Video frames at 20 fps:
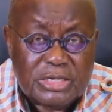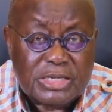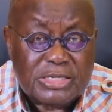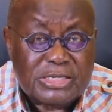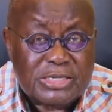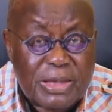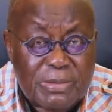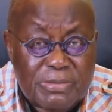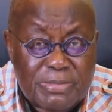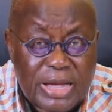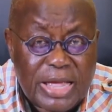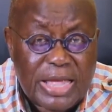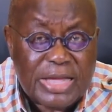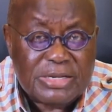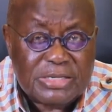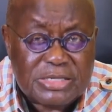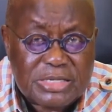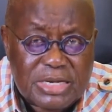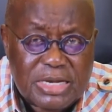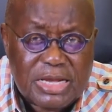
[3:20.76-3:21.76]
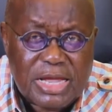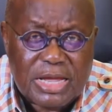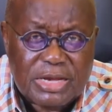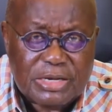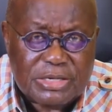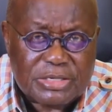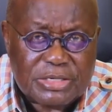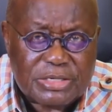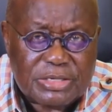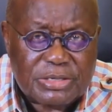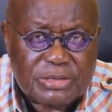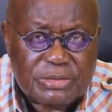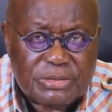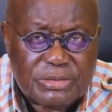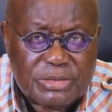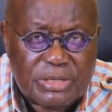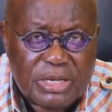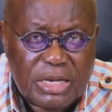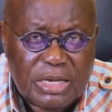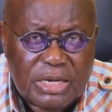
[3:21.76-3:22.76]
December in GH
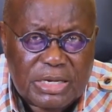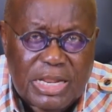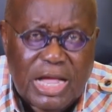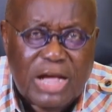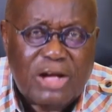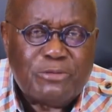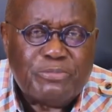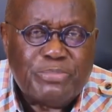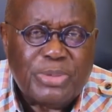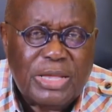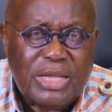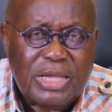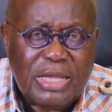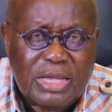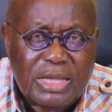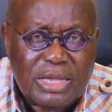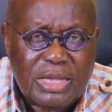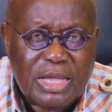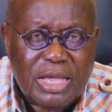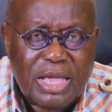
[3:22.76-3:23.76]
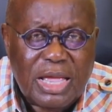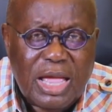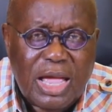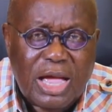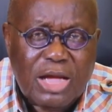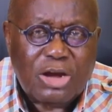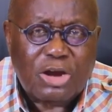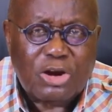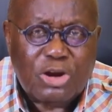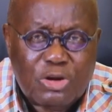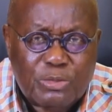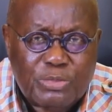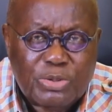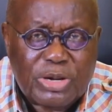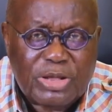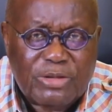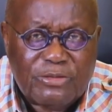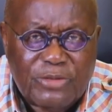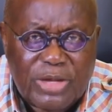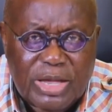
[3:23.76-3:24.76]
now being a
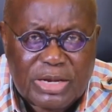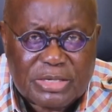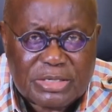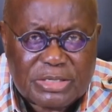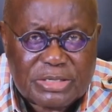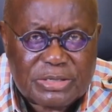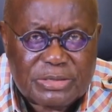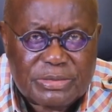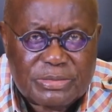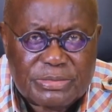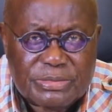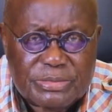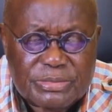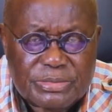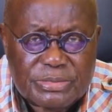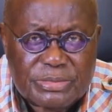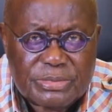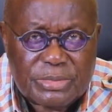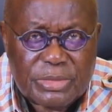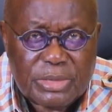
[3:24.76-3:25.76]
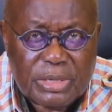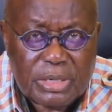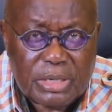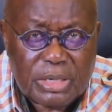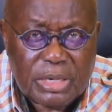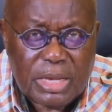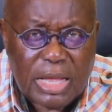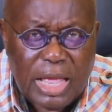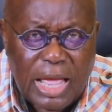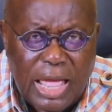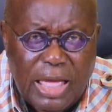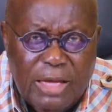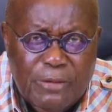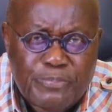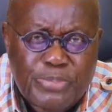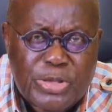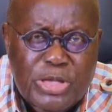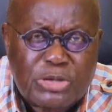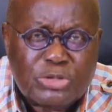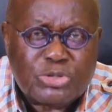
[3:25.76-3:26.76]
global event. I
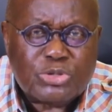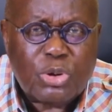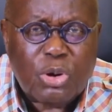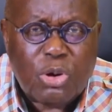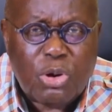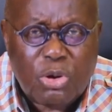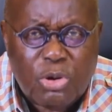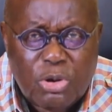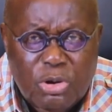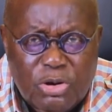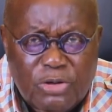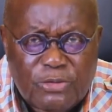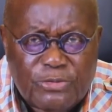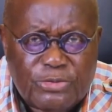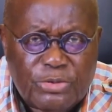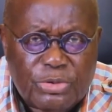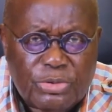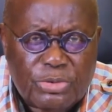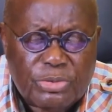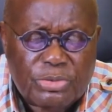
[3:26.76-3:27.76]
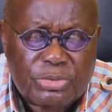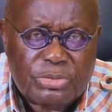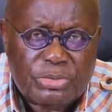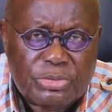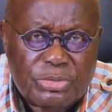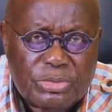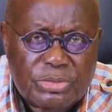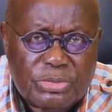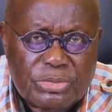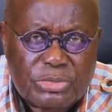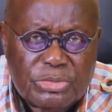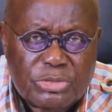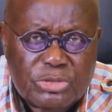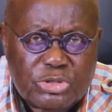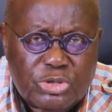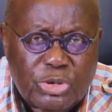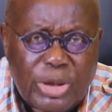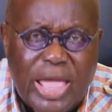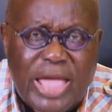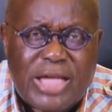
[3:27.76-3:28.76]
appeal to all of you
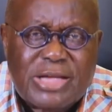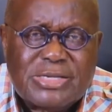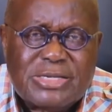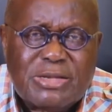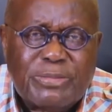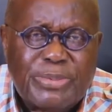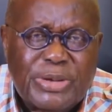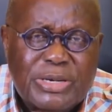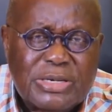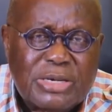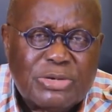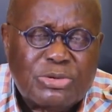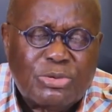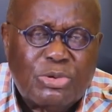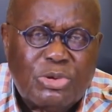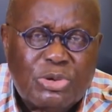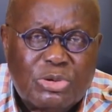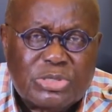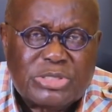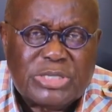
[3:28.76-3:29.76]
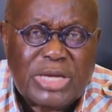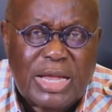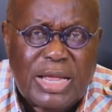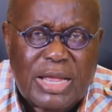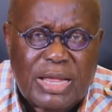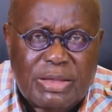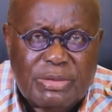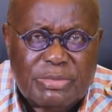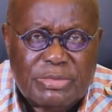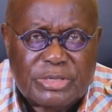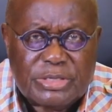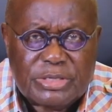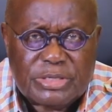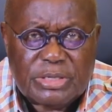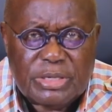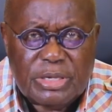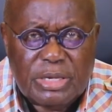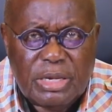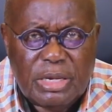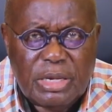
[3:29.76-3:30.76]
to exhibit at all
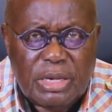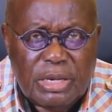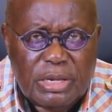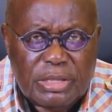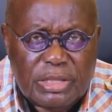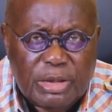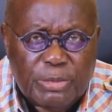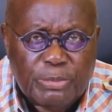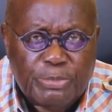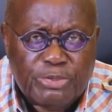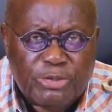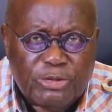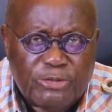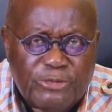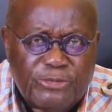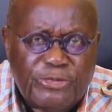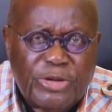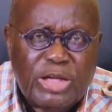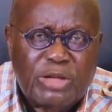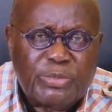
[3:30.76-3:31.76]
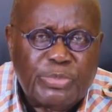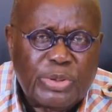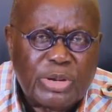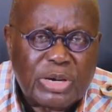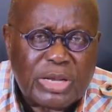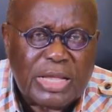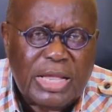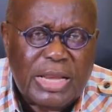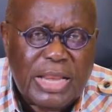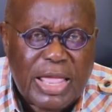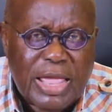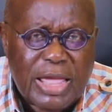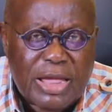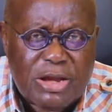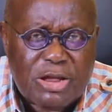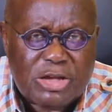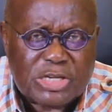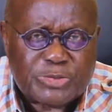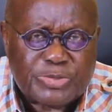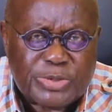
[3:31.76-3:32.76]
times the proverbial
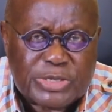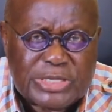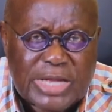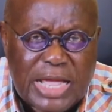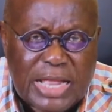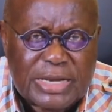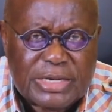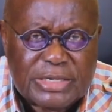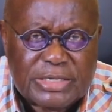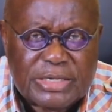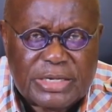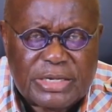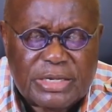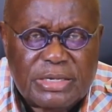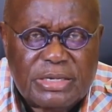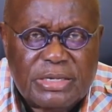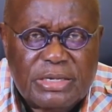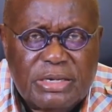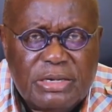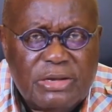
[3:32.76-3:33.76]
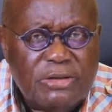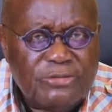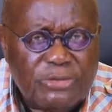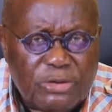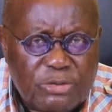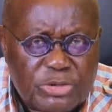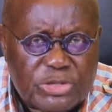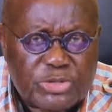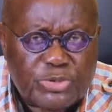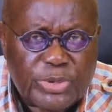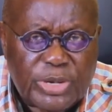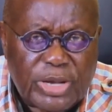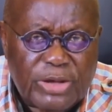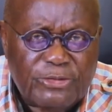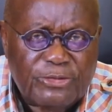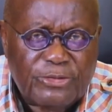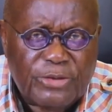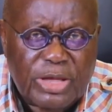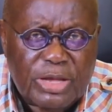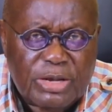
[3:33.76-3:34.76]
Ghanaian hospitality for which we
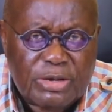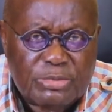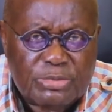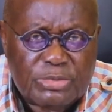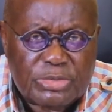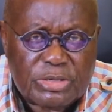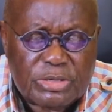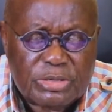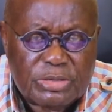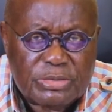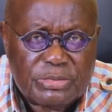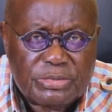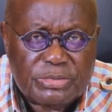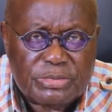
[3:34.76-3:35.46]
are famed.